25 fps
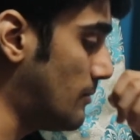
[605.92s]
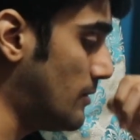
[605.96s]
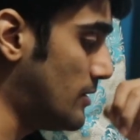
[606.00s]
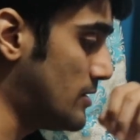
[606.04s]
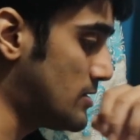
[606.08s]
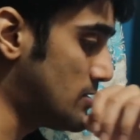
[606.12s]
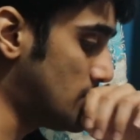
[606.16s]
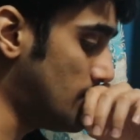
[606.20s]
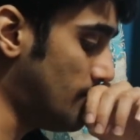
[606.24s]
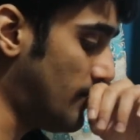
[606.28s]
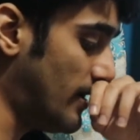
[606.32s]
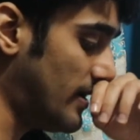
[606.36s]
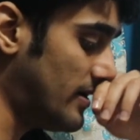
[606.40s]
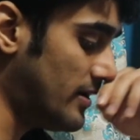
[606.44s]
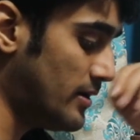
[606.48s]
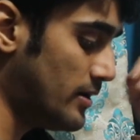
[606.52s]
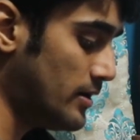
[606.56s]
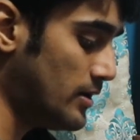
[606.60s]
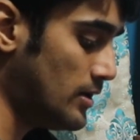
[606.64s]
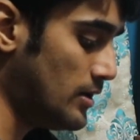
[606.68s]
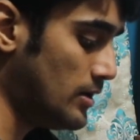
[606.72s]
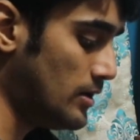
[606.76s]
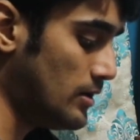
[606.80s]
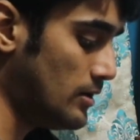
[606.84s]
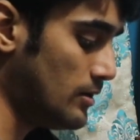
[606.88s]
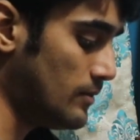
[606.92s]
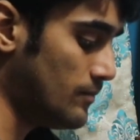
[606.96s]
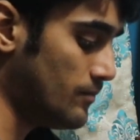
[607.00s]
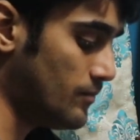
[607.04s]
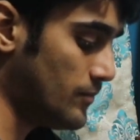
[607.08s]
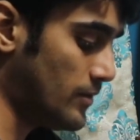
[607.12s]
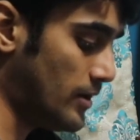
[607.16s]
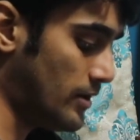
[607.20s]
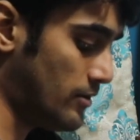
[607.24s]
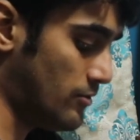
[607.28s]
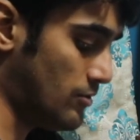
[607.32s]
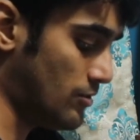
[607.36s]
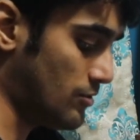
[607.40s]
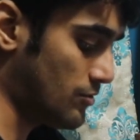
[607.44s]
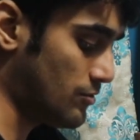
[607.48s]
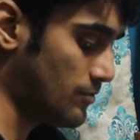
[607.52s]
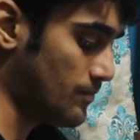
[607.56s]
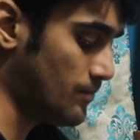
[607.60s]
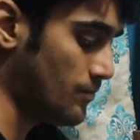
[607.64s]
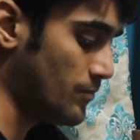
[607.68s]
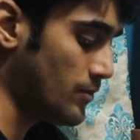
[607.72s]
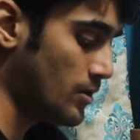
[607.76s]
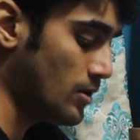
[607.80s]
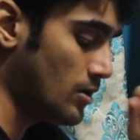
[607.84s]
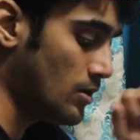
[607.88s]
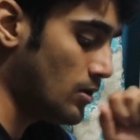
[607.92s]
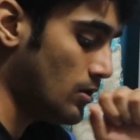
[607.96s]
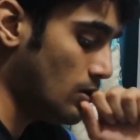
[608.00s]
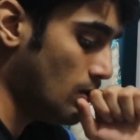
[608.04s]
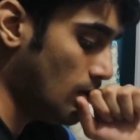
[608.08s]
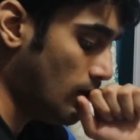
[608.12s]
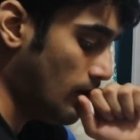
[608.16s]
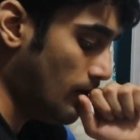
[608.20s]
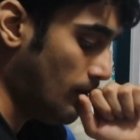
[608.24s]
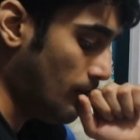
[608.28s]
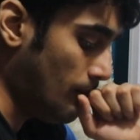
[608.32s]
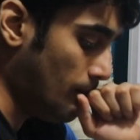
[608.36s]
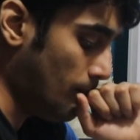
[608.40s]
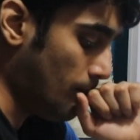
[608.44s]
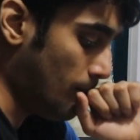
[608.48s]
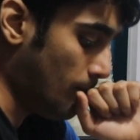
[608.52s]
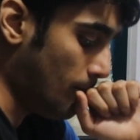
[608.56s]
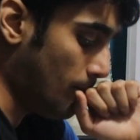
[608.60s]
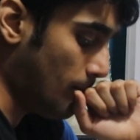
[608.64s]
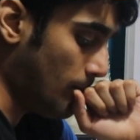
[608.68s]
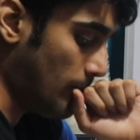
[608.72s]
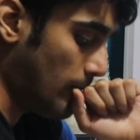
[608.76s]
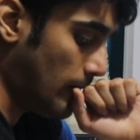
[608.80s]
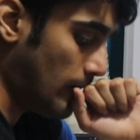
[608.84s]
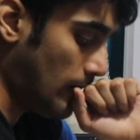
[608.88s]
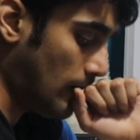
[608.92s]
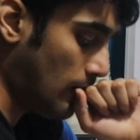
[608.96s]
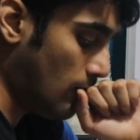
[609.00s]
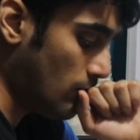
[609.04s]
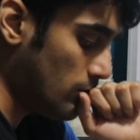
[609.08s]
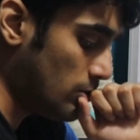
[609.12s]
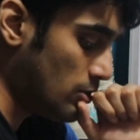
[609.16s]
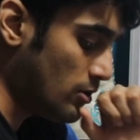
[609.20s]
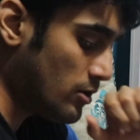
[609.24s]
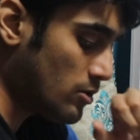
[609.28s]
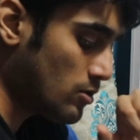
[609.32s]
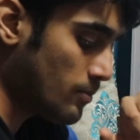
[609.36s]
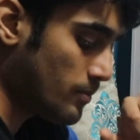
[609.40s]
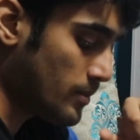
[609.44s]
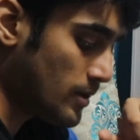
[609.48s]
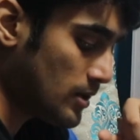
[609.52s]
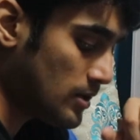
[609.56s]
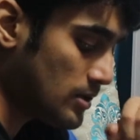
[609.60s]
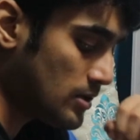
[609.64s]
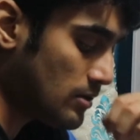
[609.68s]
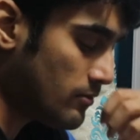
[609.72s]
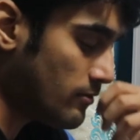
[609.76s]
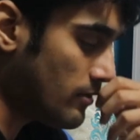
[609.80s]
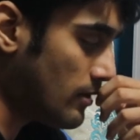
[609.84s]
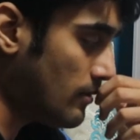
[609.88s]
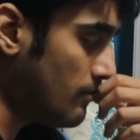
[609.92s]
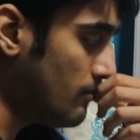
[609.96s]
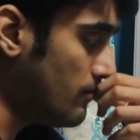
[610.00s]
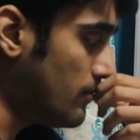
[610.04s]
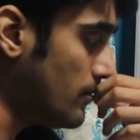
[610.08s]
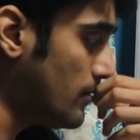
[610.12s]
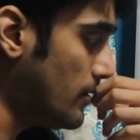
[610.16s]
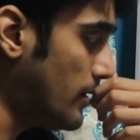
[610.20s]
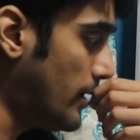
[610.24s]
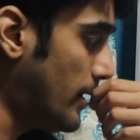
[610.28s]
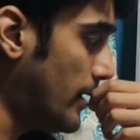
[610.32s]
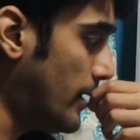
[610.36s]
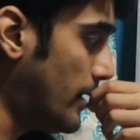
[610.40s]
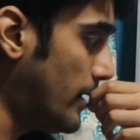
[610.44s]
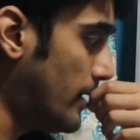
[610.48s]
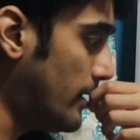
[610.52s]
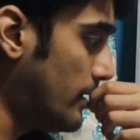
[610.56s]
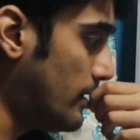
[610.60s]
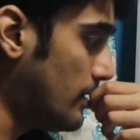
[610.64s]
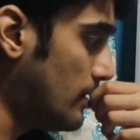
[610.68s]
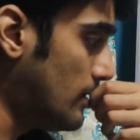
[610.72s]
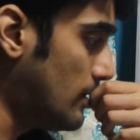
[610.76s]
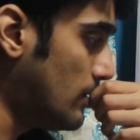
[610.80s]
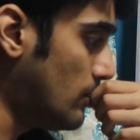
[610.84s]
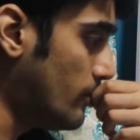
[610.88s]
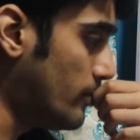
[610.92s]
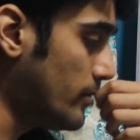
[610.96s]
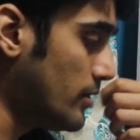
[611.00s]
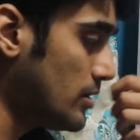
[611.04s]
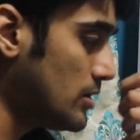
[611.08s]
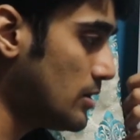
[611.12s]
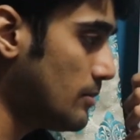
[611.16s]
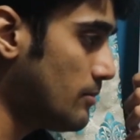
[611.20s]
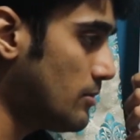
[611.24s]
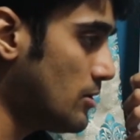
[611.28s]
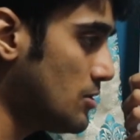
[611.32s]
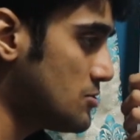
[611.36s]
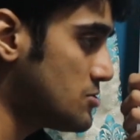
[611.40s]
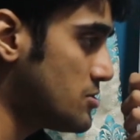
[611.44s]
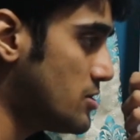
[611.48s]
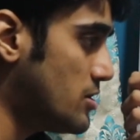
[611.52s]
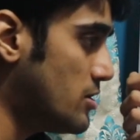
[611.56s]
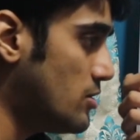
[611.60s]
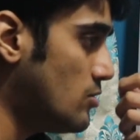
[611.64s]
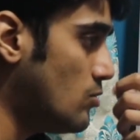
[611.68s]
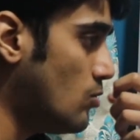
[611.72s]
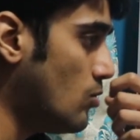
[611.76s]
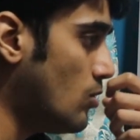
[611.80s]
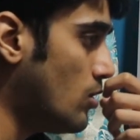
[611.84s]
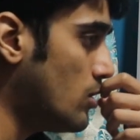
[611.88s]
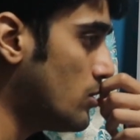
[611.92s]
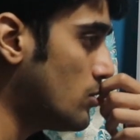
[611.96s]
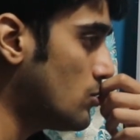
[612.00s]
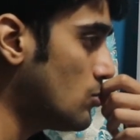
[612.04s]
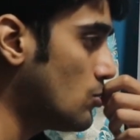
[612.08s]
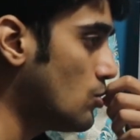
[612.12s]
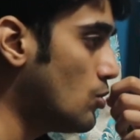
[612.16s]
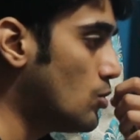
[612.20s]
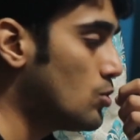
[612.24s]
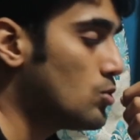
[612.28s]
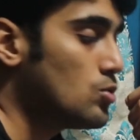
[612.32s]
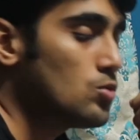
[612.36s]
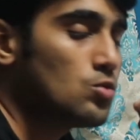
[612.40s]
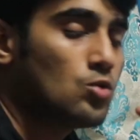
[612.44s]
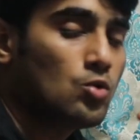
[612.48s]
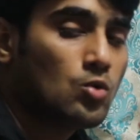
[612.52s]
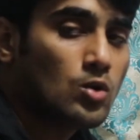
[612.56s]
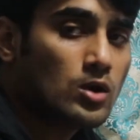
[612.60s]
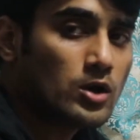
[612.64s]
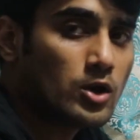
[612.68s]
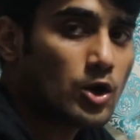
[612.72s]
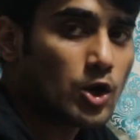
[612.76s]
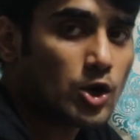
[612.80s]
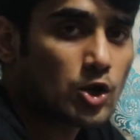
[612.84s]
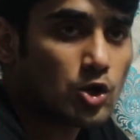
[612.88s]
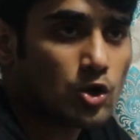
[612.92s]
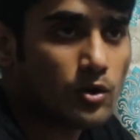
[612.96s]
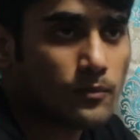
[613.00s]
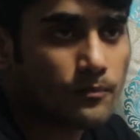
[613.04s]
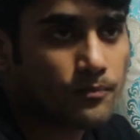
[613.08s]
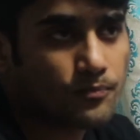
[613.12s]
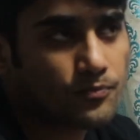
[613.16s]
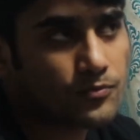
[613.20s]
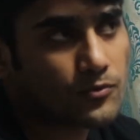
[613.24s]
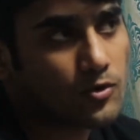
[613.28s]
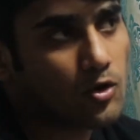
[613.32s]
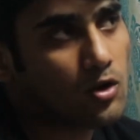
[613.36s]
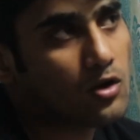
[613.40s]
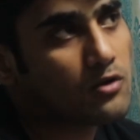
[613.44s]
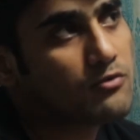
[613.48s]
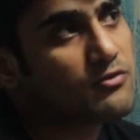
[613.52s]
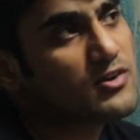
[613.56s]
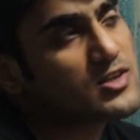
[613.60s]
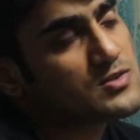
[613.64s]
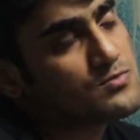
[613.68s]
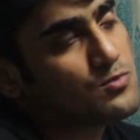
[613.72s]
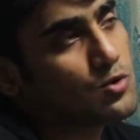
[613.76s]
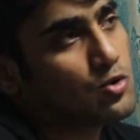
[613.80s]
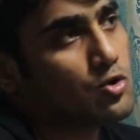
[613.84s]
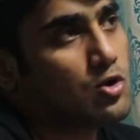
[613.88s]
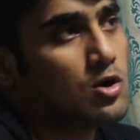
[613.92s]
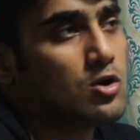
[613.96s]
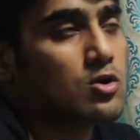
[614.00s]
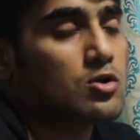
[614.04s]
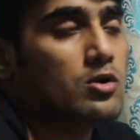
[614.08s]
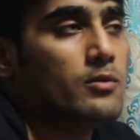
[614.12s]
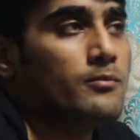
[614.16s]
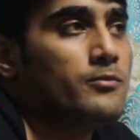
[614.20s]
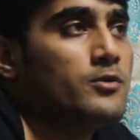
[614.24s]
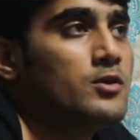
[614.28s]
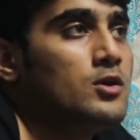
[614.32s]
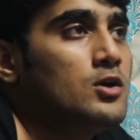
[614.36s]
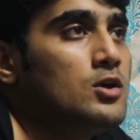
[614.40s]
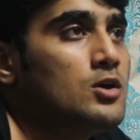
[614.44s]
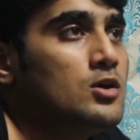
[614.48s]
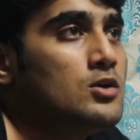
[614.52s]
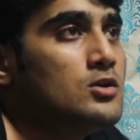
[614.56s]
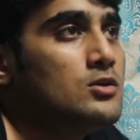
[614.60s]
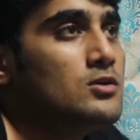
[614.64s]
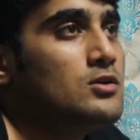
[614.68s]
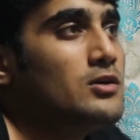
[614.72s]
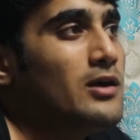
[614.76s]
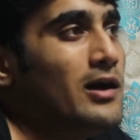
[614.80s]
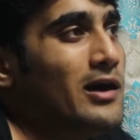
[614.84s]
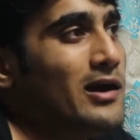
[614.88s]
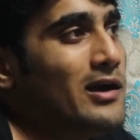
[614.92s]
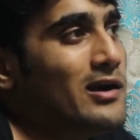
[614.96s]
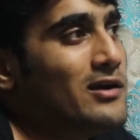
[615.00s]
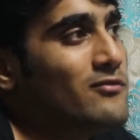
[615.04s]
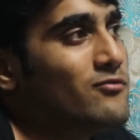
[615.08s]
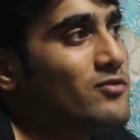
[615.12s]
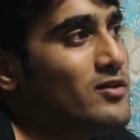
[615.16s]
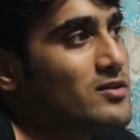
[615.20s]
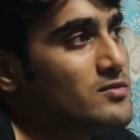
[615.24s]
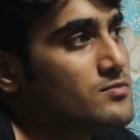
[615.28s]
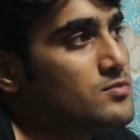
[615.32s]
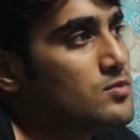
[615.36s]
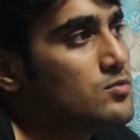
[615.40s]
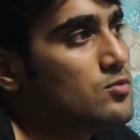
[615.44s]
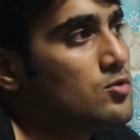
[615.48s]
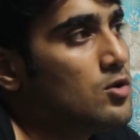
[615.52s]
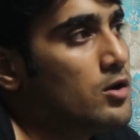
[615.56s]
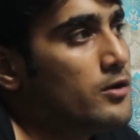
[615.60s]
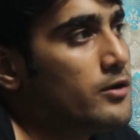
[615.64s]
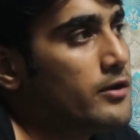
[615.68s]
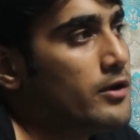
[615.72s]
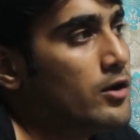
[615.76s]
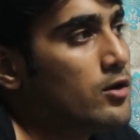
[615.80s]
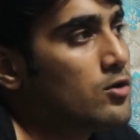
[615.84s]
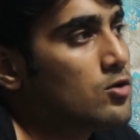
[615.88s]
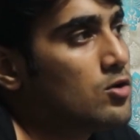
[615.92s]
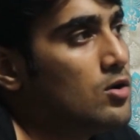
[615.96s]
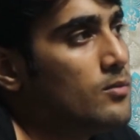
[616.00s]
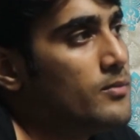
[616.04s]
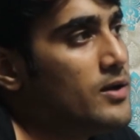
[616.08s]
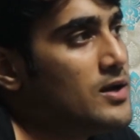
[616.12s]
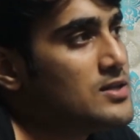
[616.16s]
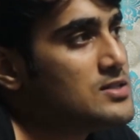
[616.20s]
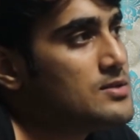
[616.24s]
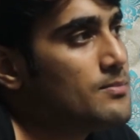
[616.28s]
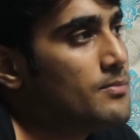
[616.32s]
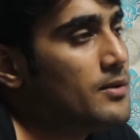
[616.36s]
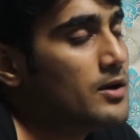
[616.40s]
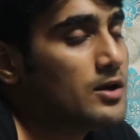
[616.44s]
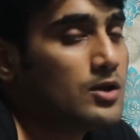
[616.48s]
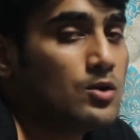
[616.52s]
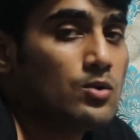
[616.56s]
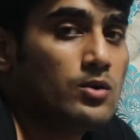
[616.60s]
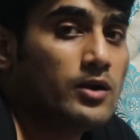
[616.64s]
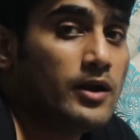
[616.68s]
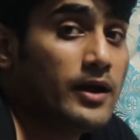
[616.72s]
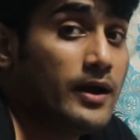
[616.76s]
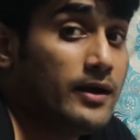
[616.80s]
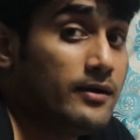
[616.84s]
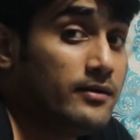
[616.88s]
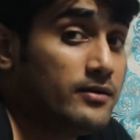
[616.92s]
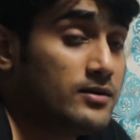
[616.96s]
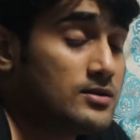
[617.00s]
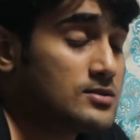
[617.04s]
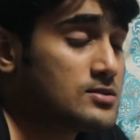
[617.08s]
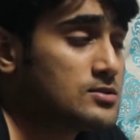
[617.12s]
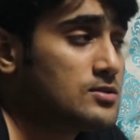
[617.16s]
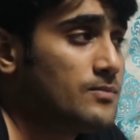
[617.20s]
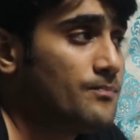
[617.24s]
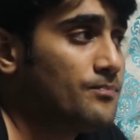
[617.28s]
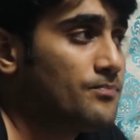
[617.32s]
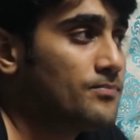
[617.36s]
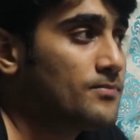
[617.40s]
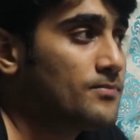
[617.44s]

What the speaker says: It's a binary address. Now you are opening the web and opening the browser, and you want to go to google.com or facebook.com, and facebook.com has a particular address,